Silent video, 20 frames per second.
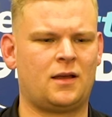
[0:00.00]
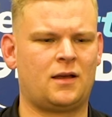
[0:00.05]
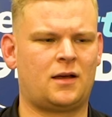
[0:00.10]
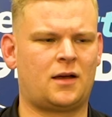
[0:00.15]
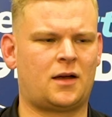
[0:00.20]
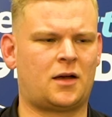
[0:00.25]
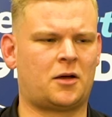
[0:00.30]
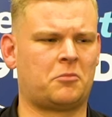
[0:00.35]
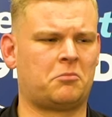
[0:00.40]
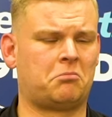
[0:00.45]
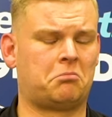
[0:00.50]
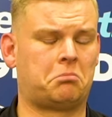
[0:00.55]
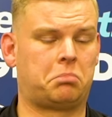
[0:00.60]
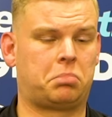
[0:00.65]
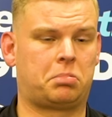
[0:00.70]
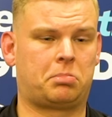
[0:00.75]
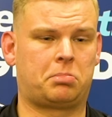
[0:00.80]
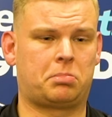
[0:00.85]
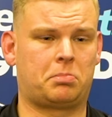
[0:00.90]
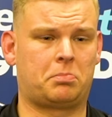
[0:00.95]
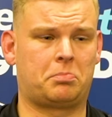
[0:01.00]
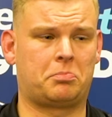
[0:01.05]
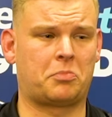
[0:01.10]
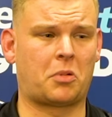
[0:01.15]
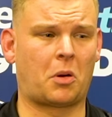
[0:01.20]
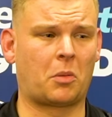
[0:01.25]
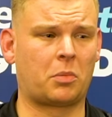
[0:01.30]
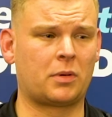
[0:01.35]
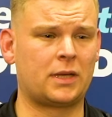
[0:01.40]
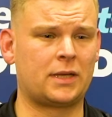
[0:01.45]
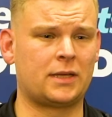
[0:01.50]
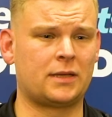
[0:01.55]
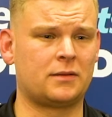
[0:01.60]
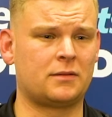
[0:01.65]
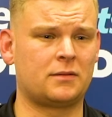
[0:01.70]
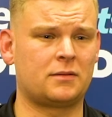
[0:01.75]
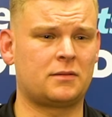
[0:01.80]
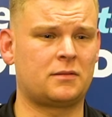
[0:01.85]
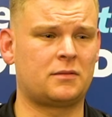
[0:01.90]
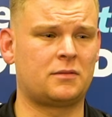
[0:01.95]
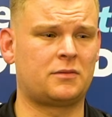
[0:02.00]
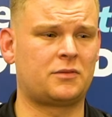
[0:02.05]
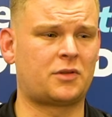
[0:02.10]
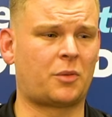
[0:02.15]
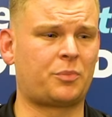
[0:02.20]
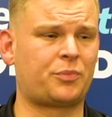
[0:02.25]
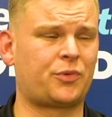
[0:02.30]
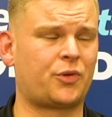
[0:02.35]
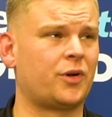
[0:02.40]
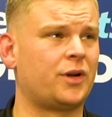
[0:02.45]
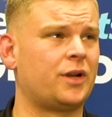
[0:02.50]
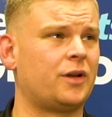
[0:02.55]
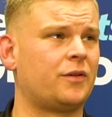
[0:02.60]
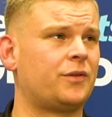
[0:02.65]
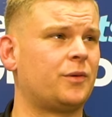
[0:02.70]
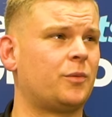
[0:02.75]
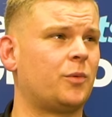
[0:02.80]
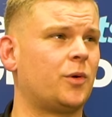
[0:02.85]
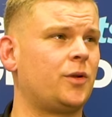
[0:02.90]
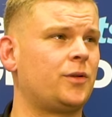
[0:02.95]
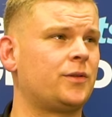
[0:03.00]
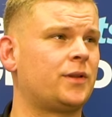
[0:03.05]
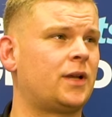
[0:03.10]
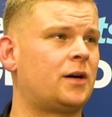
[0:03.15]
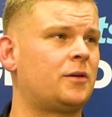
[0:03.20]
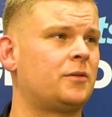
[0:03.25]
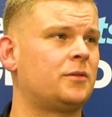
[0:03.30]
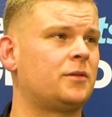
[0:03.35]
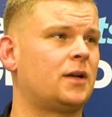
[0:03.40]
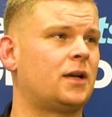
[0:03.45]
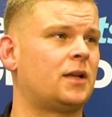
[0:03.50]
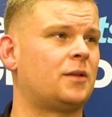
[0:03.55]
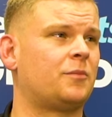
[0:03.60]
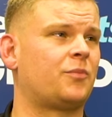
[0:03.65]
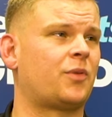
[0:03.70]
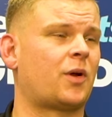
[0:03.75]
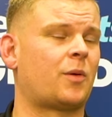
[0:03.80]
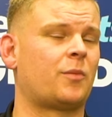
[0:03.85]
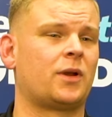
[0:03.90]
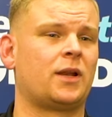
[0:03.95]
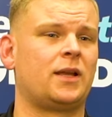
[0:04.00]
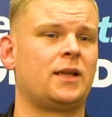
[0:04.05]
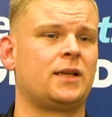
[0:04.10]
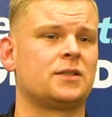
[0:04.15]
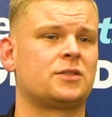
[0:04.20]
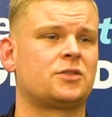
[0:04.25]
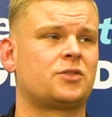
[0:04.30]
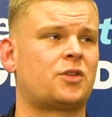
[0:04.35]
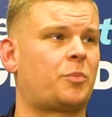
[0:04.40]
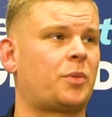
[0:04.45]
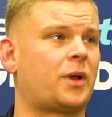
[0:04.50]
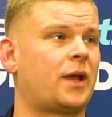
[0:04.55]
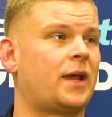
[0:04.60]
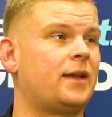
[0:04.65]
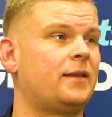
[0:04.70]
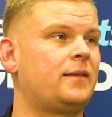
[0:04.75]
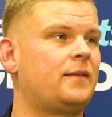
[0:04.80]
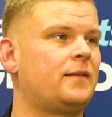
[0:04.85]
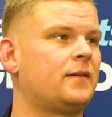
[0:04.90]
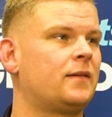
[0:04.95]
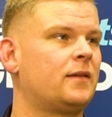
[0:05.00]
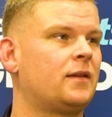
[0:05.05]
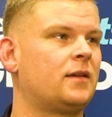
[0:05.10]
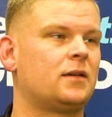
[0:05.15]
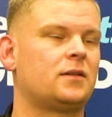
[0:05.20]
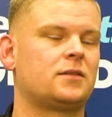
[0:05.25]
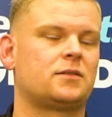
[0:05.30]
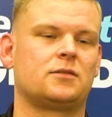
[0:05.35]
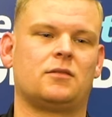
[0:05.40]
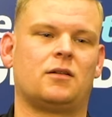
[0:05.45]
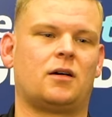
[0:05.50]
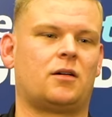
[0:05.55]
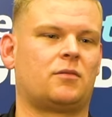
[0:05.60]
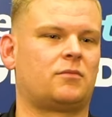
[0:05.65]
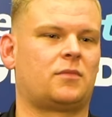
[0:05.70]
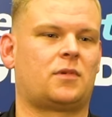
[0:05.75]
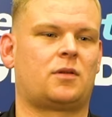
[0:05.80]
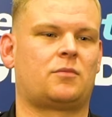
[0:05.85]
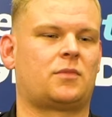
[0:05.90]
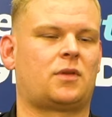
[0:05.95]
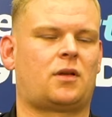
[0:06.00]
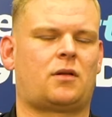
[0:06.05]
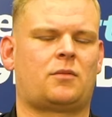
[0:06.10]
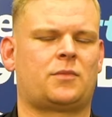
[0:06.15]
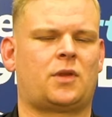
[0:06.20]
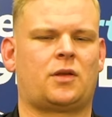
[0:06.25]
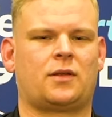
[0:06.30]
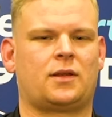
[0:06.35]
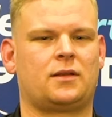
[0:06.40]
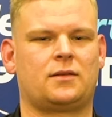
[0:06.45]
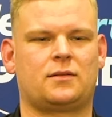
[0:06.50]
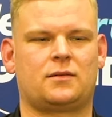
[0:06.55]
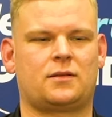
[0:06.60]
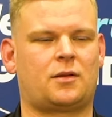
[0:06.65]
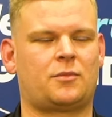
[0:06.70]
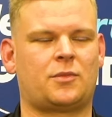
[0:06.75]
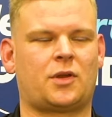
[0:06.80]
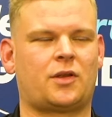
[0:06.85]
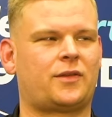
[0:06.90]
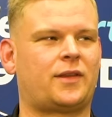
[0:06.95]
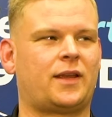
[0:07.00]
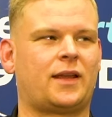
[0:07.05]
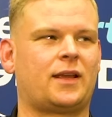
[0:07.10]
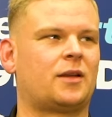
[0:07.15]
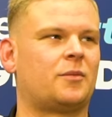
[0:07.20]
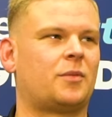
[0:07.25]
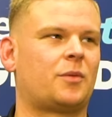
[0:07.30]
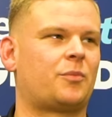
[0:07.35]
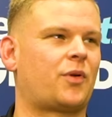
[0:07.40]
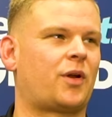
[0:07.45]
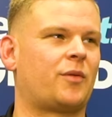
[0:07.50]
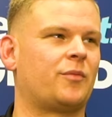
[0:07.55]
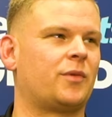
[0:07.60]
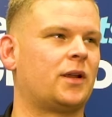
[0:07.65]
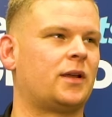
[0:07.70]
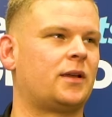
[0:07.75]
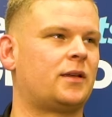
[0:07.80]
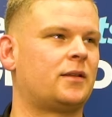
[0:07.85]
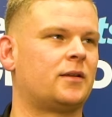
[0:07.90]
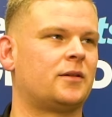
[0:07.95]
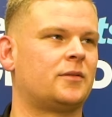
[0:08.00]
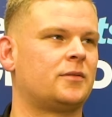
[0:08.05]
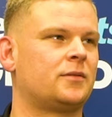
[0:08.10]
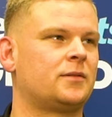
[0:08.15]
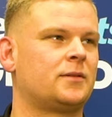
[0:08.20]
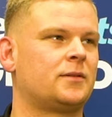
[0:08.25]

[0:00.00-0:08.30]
I'm probably top 30 of the world now, and yeah. The Premier League is top 8. So I'm not thinking about Premier League now.